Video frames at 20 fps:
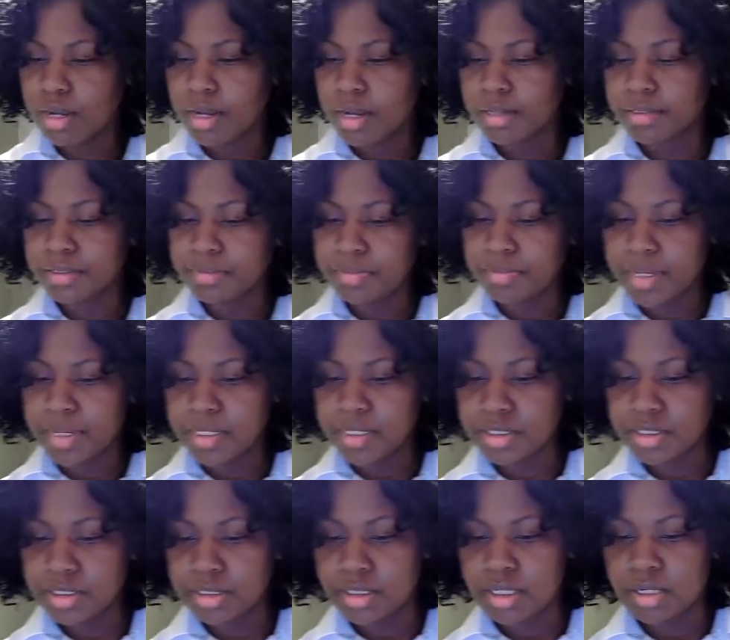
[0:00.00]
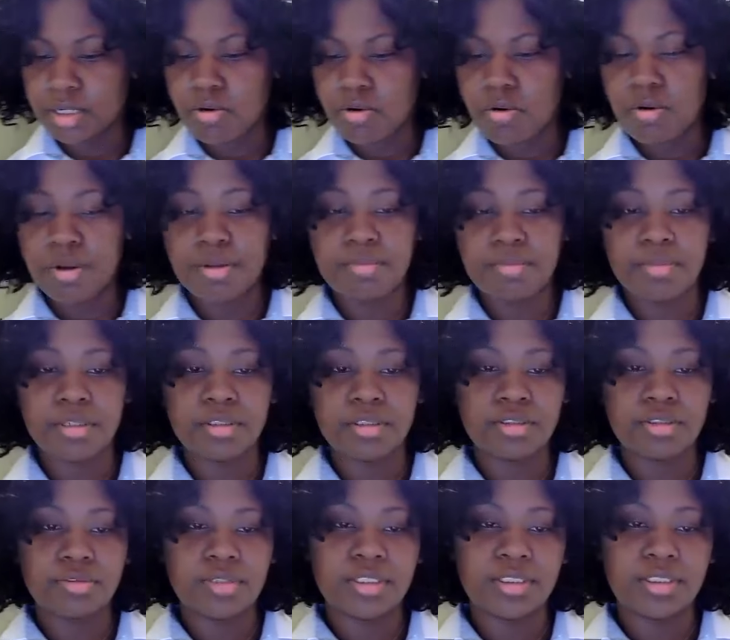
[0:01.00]
occupation in court
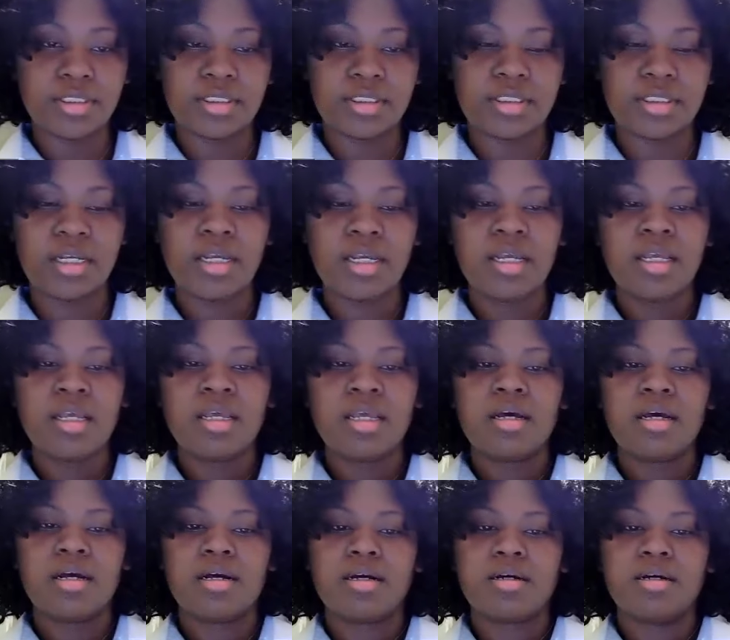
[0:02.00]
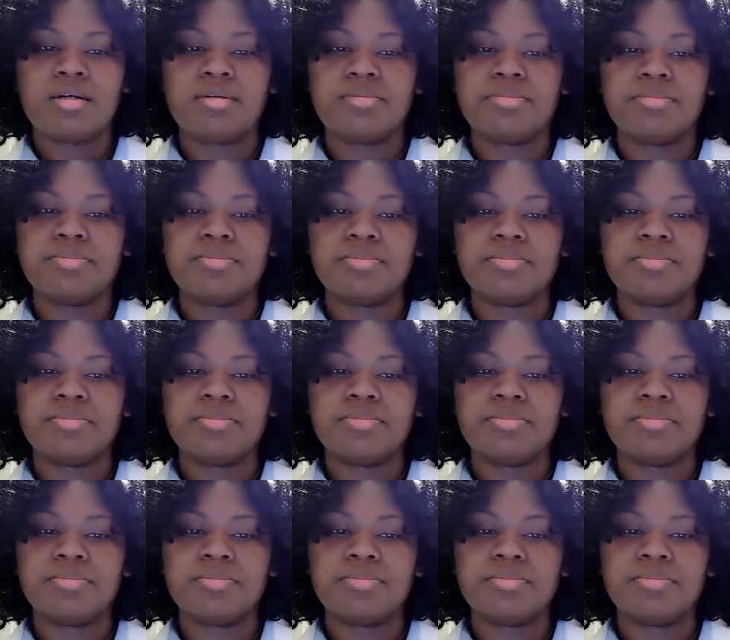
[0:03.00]
administration. Um,